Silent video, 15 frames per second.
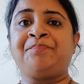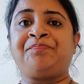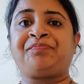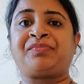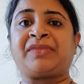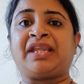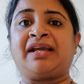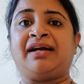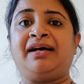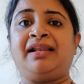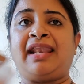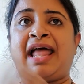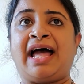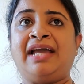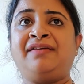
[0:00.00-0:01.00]

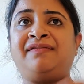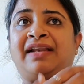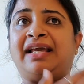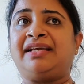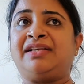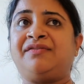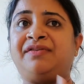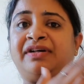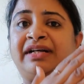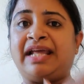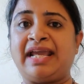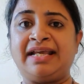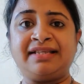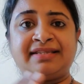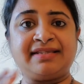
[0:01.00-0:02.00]
life, like different
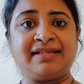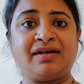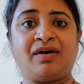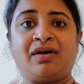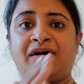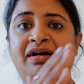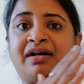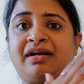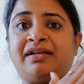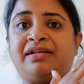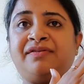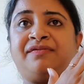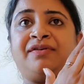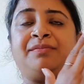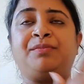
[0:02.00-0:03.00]
days or
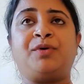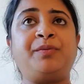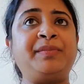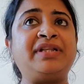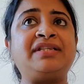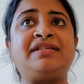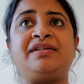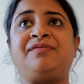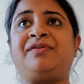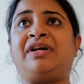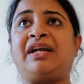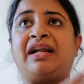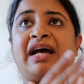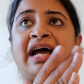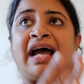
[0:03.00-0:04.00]
different moments,
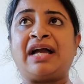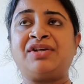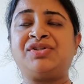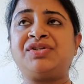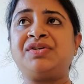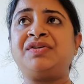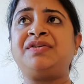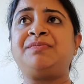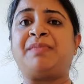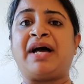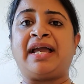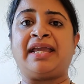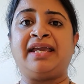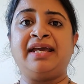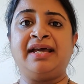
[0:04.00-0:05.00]
different actions,
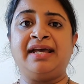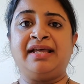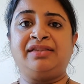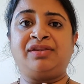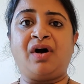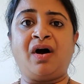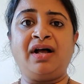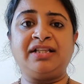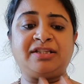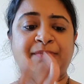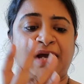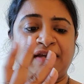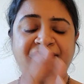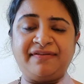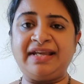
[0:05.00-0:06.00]
my thoughts,
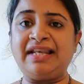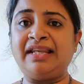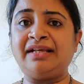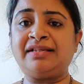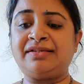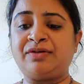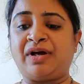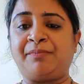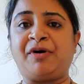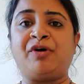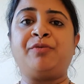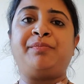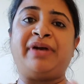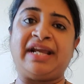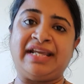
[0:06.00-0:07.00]
my feelings. So I'm going to
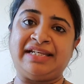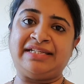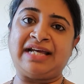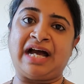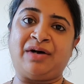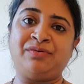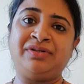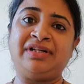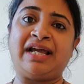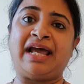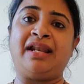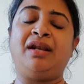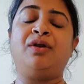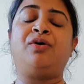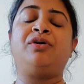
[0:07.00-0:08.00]
break it down
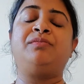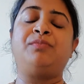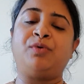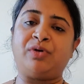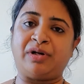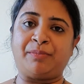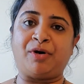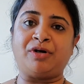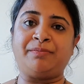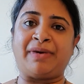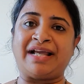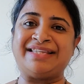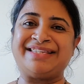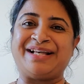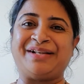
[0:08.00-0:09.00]
and learn more about
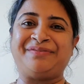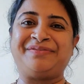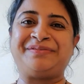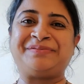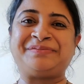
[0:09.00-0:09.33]
myself.